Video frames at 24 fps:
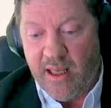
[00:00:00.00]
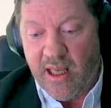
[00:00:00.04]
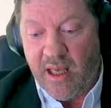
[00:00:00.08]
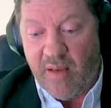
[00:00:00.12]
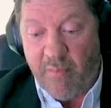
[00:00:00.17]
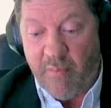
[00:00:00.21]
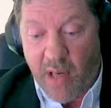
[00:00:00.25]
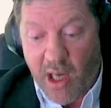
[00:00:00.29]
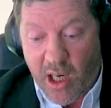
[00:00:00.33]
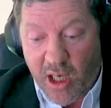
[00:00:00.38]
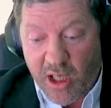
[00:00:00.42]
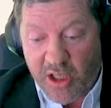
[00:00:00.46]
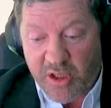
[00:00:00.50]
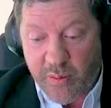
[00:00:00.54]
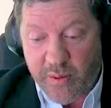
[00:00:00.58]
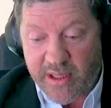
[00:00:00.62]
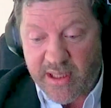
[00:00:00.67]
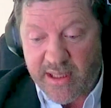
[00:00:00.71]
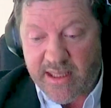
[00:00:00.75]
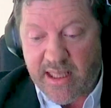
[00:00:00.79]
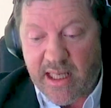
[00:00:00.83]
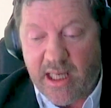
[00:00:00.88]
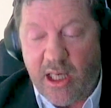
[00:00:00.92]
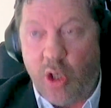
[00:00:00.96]
And Mars, with
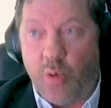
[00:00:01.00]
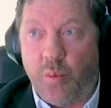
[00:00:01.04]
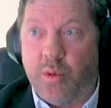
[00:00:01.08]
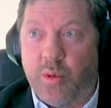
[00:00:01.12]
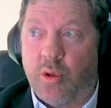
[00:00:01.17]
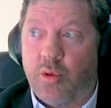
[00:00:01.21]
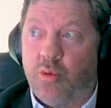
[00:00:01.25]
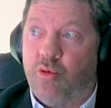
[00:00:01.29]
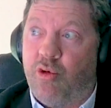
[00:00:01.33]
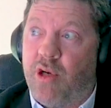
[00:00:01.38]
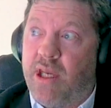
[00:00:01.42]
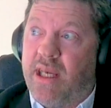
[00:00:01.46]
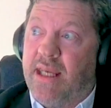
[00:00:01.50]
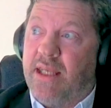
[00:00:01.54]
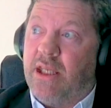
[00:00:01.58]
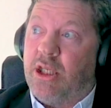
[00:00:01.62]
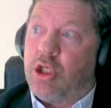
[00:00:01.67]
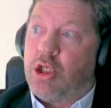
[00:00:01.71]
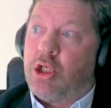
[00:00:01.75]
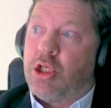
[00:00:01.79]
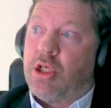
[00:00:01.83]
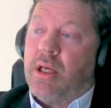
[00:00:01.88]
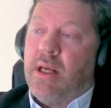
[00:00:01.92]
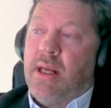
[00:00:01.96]
its global
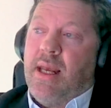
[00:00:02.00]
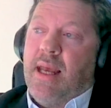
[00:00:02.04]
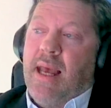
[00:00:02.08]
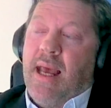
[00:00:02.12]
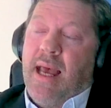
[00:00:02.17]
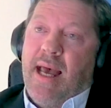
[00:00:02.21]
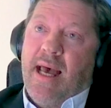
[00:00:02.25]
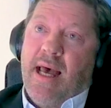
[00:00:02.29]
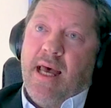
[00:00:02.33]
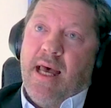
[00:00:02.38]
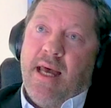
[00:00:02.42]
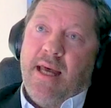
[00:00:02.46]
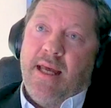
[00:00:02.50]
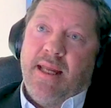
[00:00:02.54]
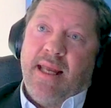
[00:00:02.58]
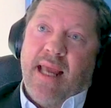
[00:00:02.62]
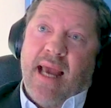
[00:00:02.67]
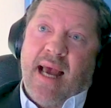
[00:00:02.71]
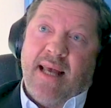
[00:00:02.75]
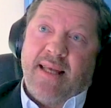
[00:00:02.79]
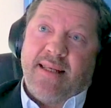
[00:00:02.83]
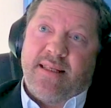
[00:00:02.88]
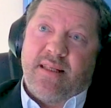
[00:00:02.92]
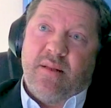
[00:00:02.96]
reach,
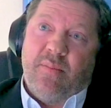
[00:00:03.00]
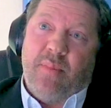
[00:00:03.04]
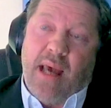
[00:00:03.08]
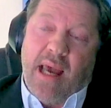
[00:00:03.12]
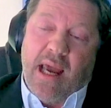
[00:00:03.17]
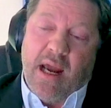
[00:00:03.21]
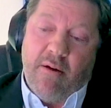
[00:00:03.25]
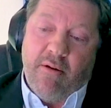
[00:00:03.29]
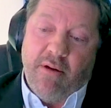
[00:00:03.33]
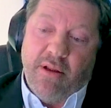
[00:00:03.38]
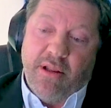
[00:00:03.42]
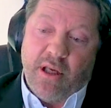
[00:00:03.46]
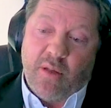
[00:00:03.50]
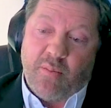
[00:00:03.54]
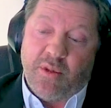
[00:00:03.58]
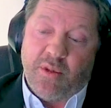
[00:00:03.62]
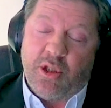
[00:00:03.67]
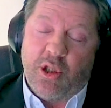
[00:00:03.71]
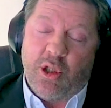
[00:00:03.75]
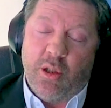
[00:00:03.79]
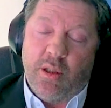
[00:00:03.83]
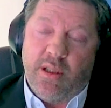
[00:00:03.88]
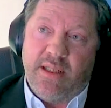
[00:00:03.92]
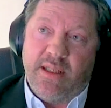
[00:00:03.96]
has the power and the
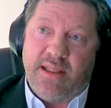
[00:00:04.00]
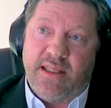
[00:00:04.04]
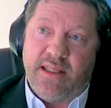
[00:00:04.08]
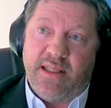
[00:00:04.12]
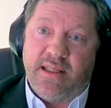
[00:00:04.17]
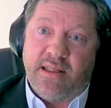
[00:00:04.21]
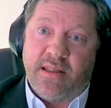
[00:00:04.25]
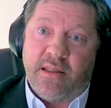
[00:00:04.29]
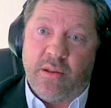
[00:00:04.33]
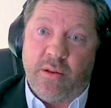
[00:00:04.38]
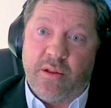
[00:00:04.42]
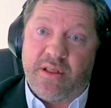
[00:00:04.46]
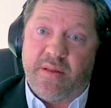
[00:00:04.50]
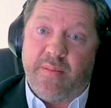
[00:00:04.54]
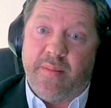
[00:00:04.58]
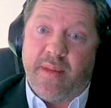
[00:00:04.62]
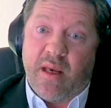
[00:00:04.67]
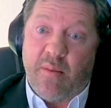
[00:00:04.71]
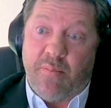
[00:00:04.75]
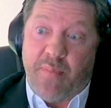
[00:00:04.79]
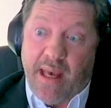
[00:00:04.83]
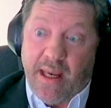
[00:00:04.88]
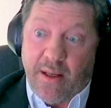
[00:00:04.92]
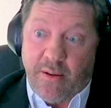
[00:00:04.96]
opportunity to do
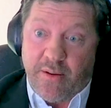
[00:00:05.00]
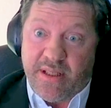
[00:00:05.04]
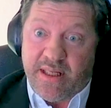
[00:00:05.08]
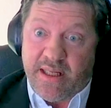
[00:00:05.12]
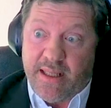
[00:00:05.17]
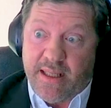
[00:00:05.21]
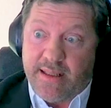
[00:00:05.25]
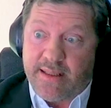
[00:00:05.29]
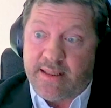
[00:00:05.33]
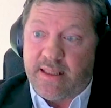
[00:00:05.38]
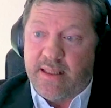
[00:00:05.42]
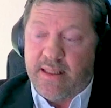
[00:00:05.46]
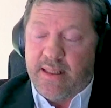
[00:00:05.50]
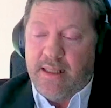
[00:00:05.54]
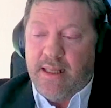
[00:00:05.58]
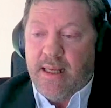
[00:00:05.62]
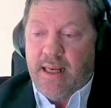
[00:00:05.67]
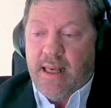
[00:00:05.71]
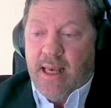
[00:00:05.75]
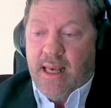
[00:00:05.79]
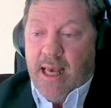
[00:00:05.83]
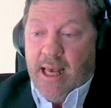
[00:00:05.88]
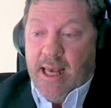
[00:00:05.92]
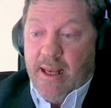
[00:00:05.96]
something about it.
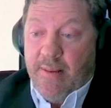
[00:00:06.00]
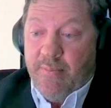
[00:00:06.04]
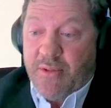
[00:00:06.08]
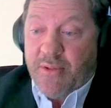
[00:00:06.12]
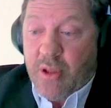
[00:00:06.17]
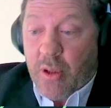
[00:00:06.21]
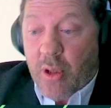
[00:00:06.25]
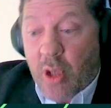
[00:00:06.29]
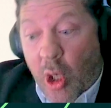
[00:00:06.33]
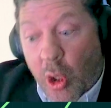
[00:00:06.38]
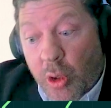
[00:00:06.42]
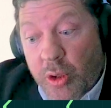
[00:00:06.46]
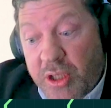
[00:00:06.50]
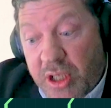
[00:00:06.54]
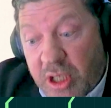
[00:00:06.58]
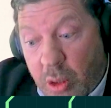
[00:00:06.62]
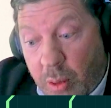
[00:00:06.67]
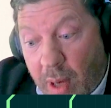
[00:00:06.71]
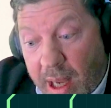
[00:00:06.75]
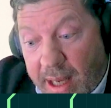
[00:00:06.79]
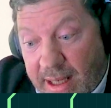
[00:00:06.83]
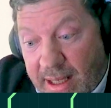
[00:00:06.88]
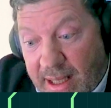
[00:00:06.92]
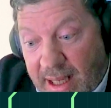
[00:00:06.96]
So
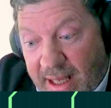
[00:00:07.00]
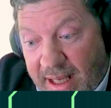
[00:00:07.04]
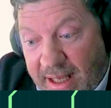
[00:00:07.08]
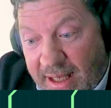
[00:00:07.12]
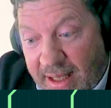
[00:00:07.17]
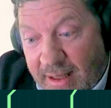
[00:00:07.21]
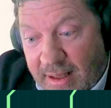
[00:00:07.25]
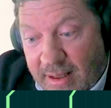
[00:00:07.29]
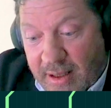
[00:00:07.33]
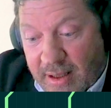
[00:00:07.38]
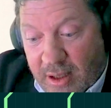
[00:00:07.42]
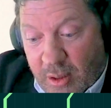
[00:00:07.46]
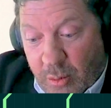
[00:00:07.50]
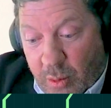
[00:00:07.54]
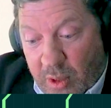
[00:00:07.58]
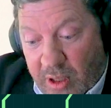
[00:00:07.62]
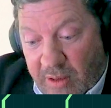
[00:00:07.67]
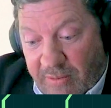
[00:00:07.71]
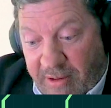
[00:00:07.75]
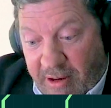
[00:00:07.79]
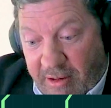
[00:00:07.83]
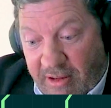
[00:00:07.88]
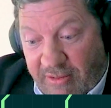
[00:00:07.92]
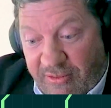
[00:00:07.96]
consequently,
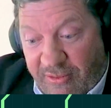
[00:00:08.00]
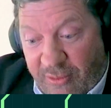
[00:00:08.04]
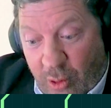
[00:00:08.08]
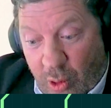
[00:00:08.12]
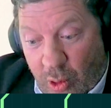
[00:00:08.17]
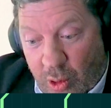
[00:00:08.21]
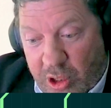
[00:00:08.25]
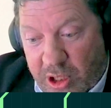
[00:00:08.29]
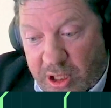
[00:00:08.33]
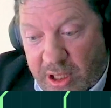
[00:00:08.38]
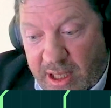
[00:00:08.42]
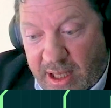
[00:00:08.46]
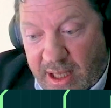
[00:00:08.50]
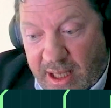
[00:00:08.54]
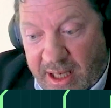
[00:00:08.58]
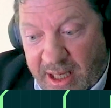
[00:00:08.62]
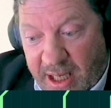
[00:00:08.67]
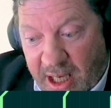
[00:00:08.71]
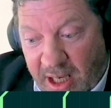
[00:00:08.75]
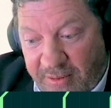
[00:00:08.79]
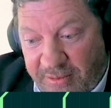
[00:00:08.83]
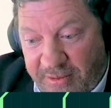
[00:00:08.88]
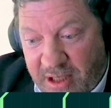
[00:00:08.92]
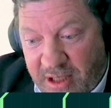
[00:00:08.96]
we're very fortunate
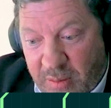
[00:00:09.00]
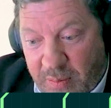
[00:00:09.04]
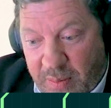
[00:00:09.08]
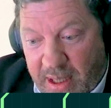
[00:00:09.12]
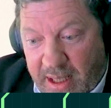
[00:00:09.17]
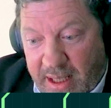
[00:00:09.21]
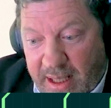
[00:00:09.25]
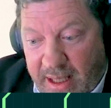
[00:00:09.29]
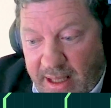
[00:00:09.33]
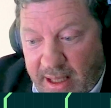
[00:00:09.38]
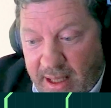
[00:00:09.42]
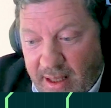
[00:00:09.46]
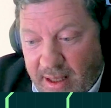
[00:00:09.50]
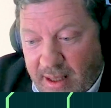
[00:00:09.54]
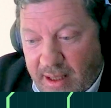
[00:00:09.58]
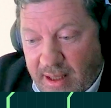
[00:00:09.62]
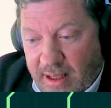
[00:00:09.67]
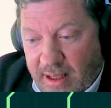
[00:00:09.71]
enough to be